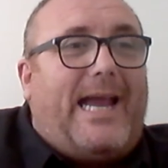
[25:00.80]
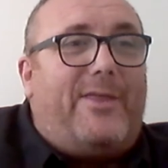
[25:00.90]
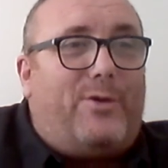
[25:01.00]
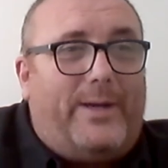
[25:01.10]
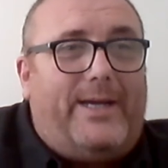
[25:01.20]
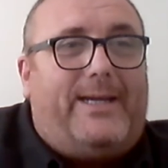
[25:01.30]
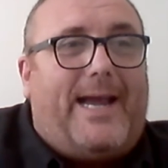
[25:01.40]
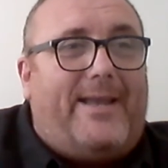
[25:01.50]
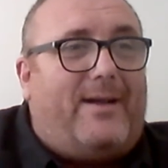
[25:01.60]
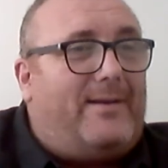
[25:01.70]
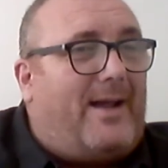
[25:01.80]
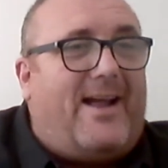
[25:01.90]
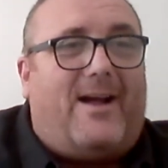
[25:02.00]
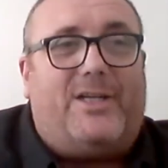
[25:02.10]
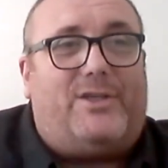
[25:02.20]
Yeah, The Weekend.
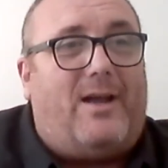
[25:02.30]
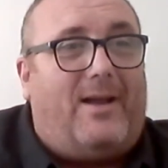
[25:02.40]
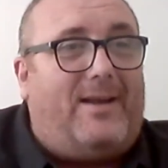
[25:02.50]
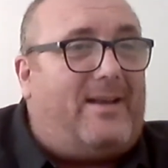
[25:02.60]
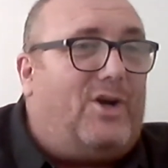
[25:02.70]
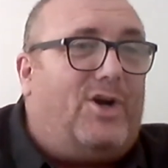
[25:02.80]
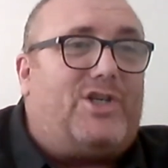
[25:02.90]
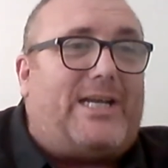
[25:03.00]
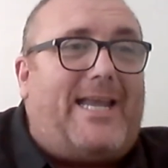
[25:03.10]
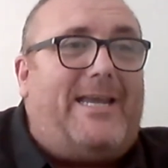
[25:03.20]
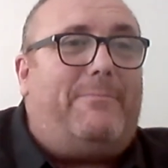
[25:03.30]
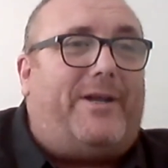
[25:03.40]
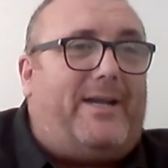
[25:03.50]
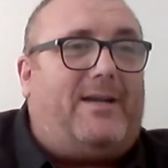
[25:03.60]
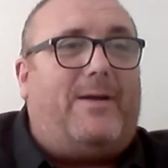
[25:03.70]
I urge
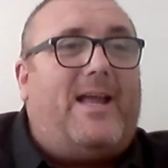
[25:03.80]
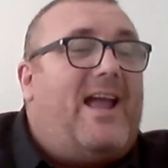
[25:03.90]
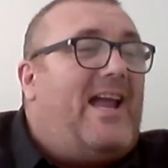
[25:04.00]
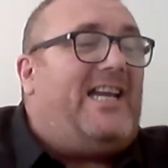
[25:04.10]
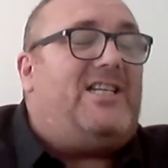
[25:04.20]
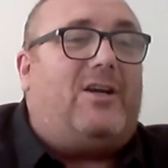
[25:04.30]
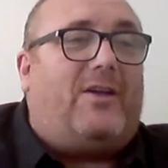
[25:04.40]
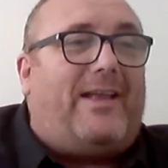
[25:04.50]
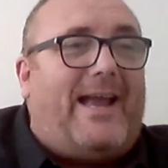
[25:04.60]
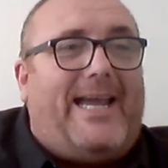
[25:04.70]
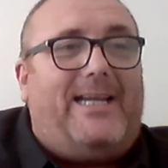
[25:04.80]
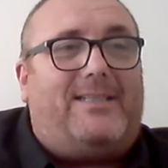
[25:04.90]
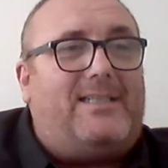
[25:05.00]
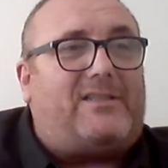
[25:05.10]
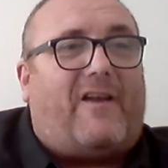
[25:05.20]
anybody to go. He's got that
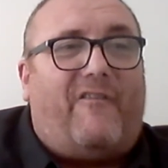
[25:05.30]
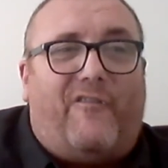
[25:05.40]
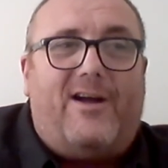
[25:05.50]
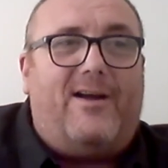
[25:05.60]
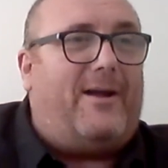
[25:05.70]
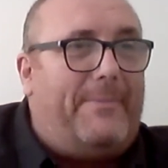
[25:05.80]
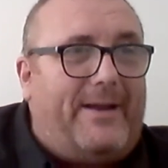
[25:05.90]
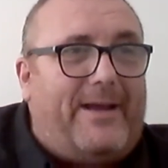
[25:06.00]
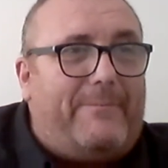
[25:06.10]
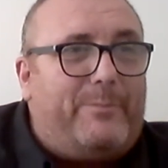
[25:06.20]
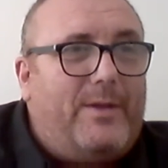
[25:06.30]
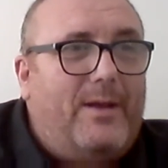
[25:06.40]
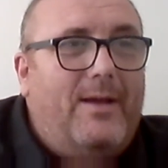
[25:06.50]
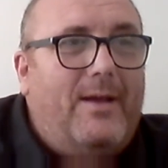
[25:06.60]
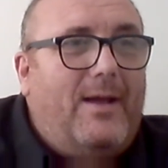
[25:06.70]
80s funk about him.
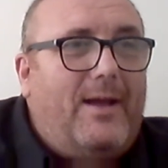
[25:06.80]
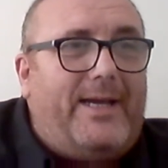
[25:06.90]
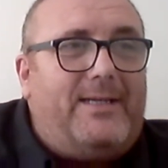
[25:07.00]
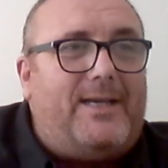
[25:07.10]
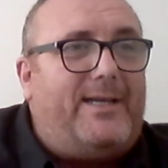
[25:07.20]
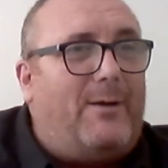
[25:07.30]
He